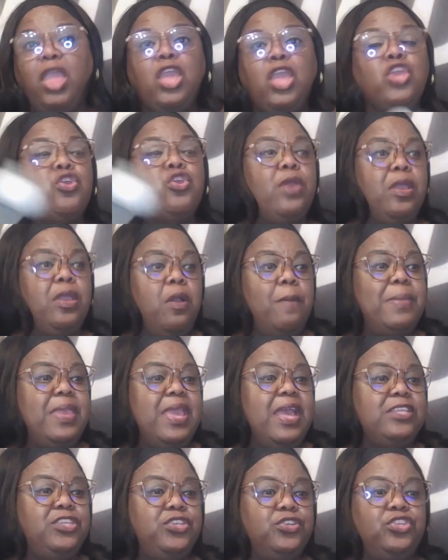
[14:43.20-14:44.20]
You ain't gonna
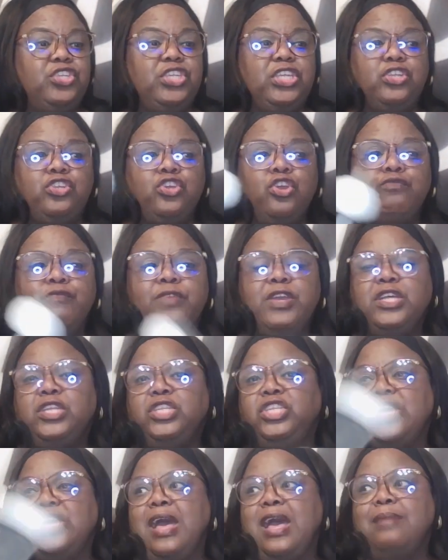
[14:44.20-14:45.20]
be at your
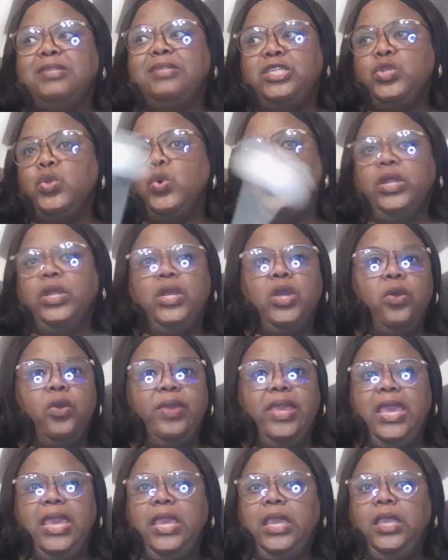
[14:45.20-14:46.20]
real job snorting
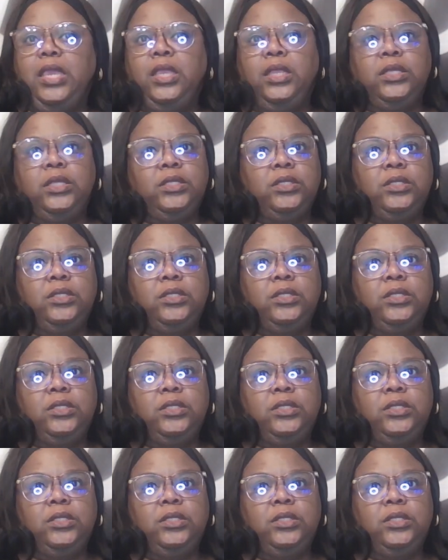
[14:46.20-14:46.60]
cocaine.